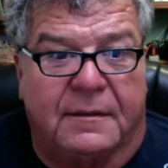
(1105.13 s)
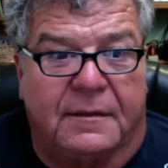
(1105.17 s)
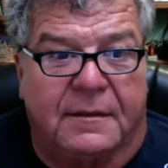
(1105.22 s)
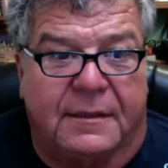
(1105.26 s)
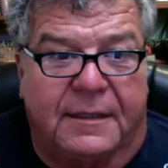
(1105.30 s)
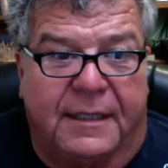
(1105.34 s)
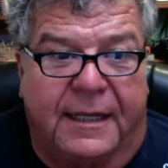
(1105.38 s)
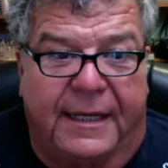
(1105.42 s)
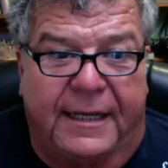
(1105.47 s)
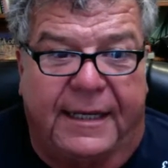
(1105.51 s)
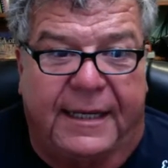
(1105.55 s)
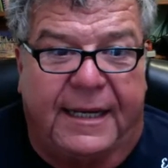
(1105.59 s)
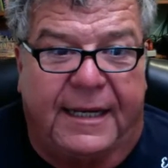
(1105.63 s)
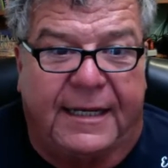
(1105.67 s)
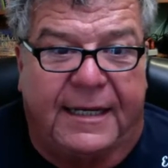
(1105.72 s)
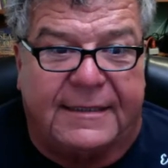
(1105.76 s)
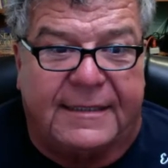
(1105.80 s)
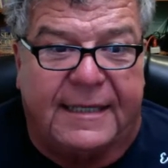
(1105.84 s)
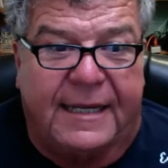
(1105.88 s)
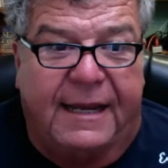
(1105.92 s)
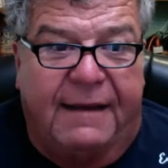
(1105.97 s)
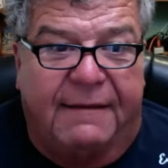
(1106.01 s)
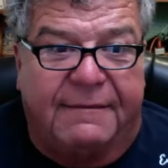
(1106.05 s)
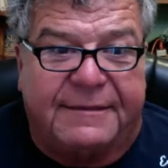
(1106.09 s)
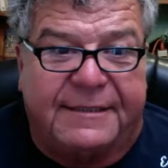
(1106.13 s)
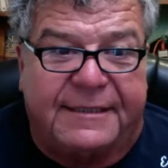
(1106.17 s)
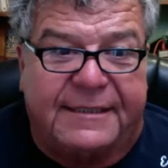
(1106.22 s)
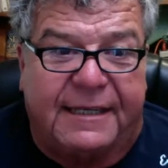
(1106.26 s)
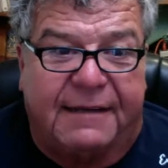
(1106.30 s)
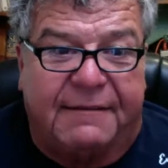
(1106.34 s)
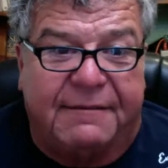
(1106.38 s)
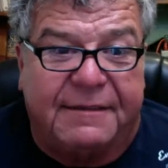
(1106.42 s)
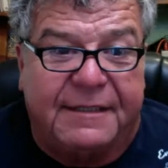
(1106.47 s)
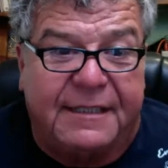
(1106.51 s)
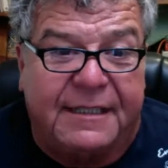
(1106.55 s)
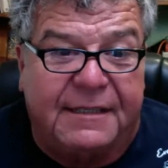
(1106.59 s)
Okay, guys, I have
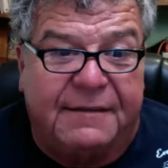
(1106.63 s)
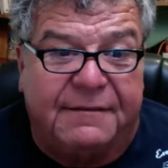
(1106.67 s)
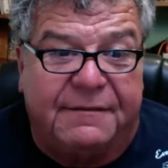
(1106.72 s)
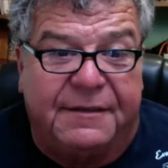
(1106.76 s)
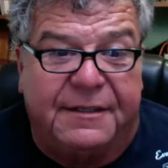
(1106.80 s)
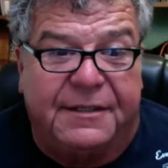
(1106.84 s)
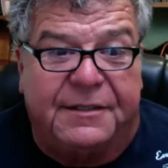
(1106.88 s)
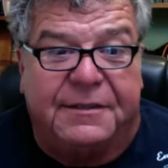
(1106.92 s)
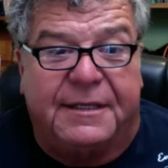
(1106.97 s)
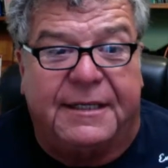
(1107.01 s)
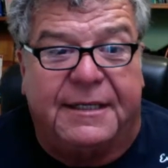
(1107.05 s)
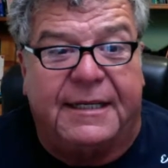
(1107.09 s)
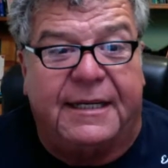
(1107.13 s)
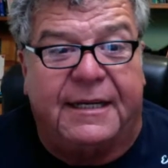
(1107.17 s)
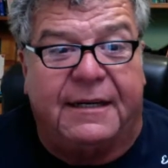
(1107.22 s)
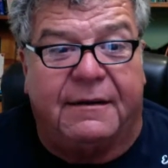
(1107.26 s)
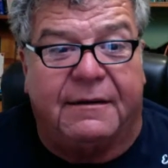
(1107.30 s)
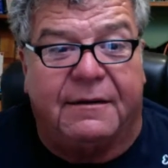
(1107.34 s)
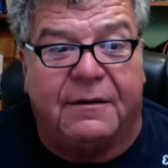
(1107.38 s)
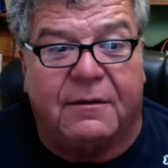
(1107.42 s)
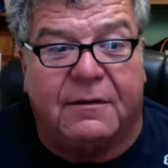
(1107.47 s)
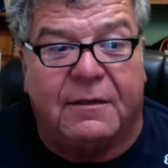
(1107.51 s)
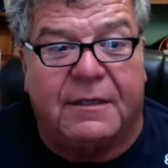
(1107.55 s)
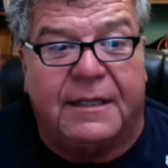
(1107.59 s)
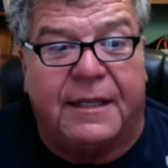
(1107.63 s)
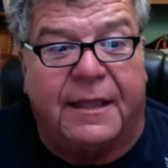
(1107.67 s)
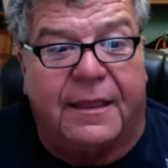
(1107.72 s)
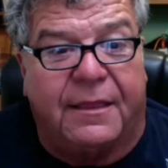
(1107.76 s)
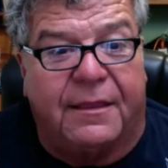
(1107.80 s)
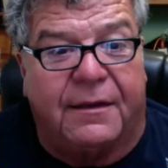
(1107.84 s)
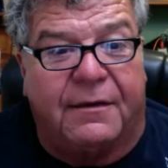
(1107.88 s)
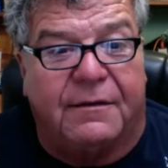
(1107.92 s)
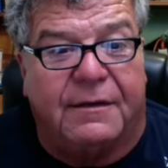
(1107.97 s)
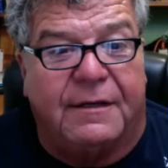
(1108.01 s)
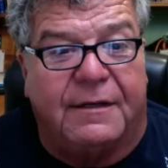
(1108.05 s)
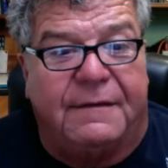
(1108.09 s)
70 of you in here and only
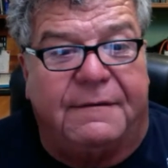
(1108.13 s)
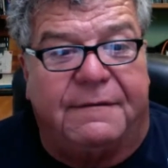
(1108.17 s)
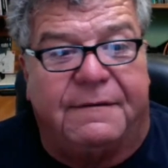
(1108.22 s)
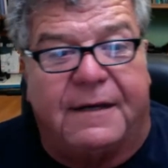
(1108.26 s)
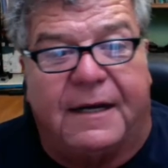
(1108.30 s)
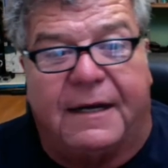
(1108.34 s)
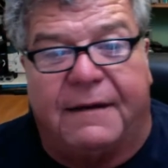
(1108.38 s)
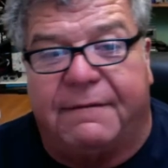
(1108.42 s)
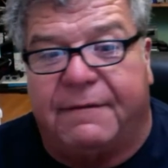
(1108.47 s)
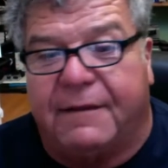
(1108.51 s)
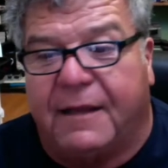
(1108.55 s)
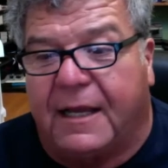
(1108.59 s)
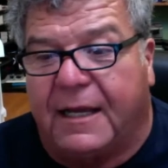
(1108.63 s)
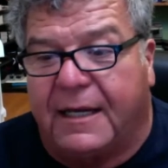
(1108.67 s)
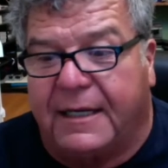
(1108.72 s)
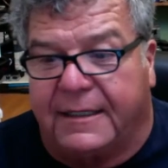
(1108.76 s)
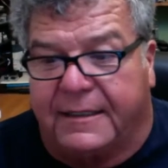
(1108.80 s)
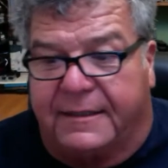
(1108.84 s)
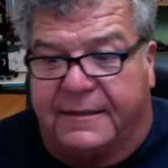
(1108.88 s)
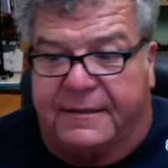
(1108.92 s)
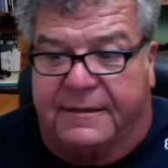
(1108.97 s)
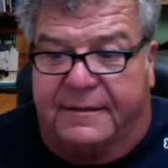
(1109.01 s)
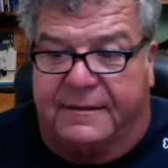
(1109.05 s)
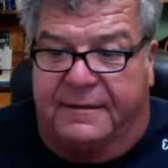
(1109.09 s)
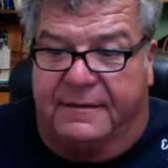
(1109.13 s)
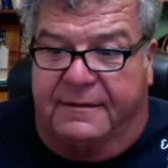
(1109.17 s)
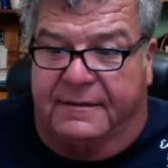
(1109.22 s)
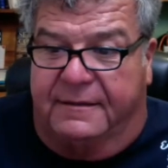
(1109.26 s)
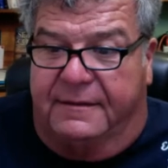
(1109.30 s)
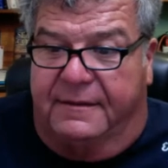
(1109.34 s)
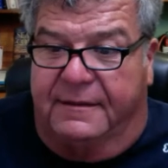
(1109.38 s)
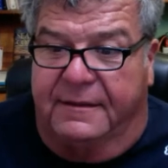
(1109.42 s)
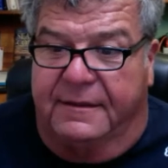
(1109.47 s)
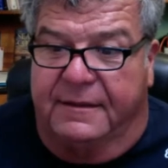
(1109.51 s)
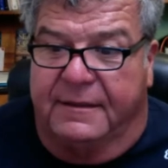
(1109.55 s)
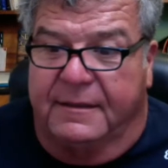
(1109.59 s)
35 likes.
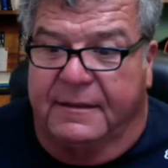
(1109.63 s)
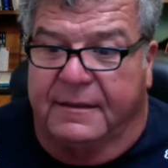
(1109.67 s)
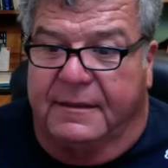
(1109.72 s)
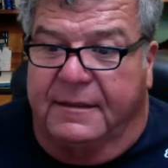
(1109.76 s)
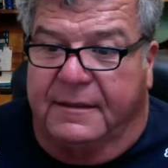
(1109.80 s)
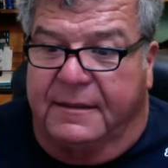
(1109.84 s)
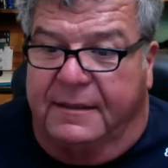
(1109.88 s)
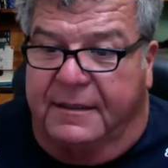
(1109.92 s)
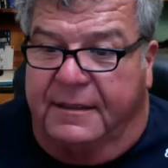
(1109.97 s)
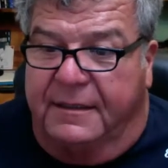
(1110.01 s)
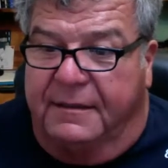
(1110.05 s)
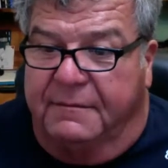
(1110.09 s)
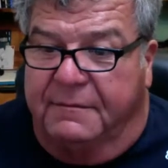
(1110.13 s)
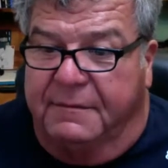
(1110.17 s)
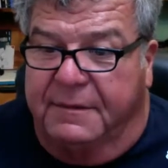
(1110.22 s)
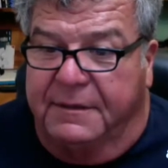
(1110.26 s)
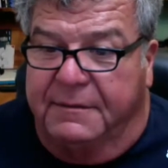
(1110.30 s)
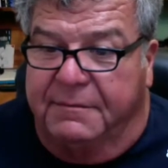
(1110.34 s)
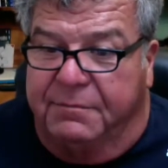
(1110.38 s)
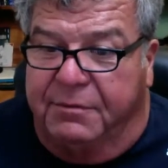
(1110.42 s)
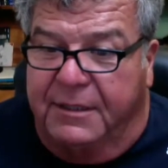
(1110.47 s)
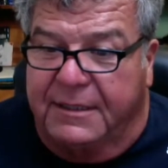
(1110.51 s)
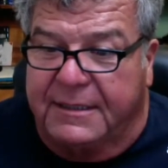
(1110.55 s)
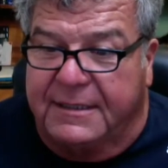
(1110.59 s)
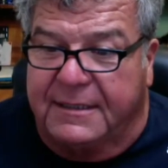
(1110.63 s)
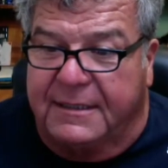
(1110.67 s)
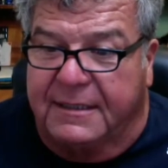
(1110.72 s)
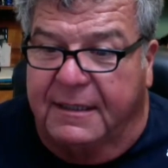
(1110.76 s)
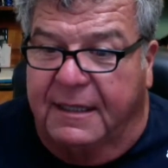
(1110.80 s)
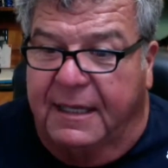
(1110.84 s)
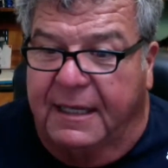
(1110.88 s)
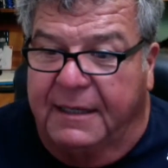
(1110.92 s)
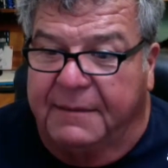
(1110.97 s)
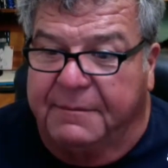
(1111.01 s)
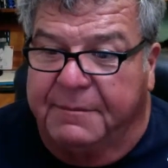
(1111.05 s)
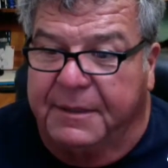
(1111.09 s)
Can we press the
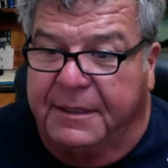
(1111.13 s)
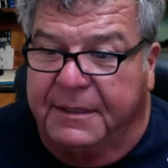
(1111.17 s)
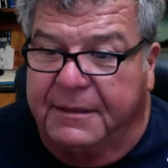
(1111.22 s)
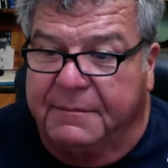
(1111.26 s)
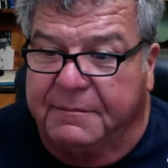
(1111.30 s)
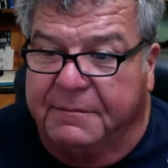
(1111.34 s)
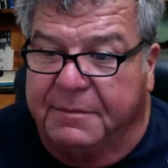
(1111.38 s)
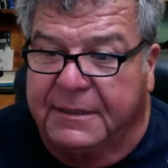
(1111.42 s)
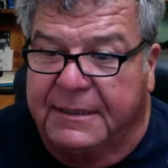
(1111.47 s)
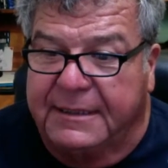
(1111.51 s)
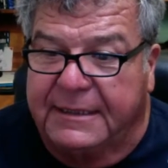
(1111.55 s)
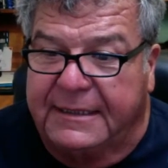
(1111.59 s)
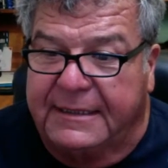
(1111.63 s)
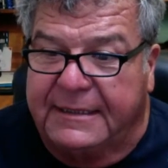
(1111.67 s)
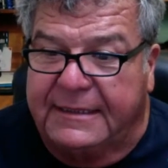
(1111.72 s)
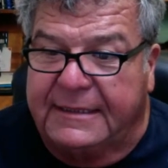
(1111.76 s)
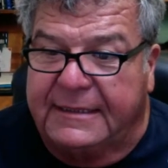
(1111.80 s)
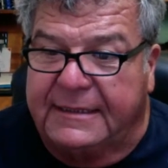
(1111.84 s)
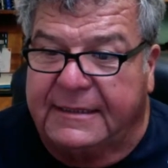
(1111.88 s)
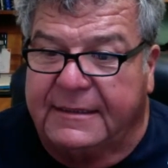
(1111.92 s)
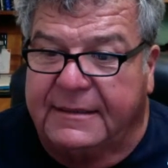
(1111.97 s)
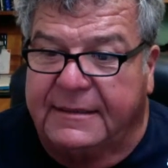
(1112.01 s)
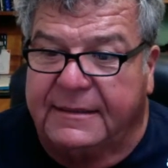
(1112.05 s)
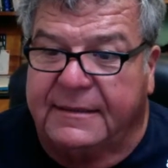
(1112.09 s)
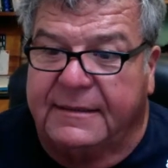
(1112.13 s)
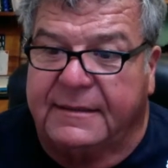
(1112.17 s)
like button, please?